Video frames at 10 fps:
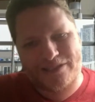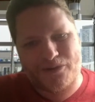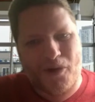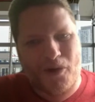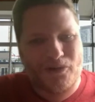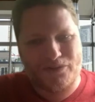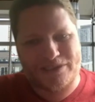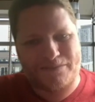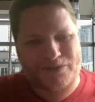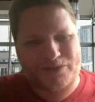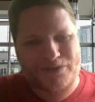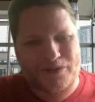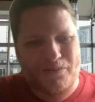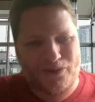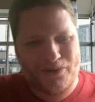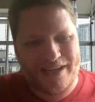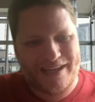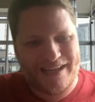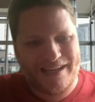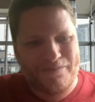the role of conceptual
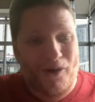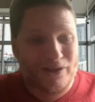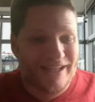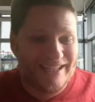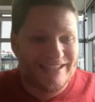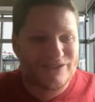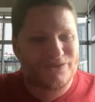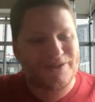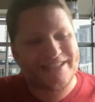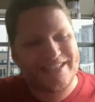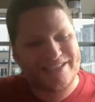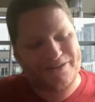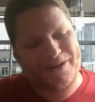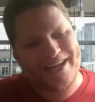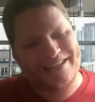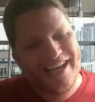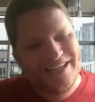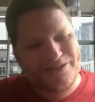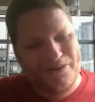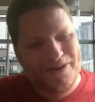modeling in this transition, right?